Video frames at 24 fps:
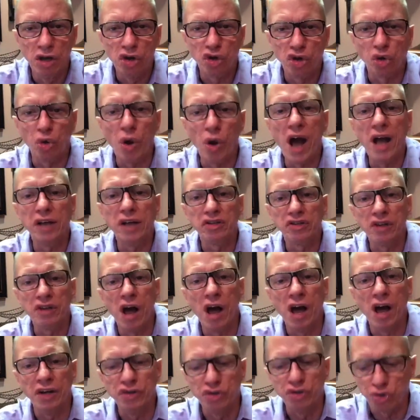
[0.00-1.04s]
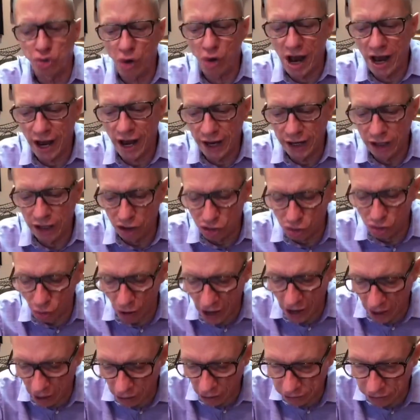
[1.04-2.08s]
crossed on dry
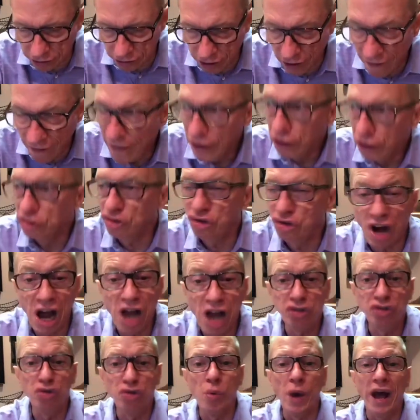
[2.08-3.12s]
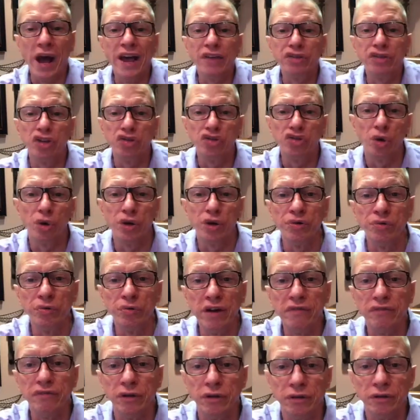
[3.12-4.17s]
ground. Joshua at the Jordan
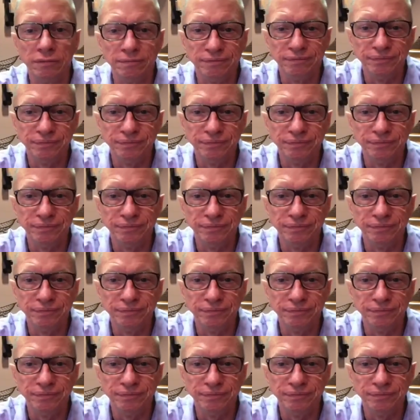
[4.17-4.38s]
River.